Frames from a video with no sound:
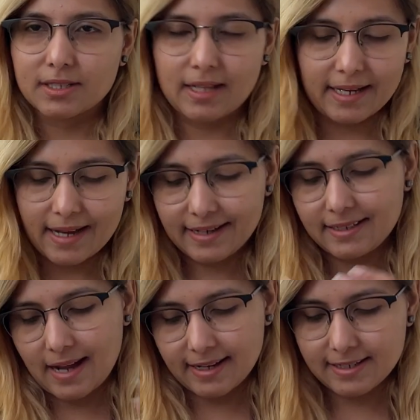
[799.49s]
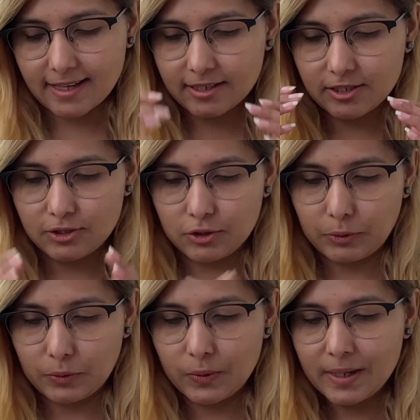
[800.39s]
Like, I, I decided
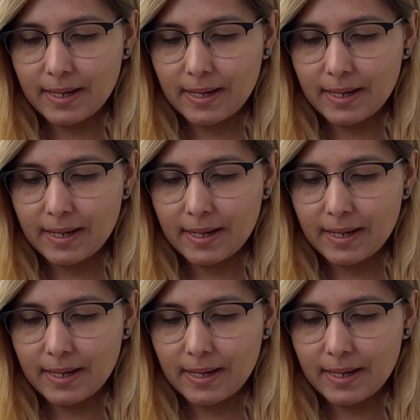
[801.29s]
to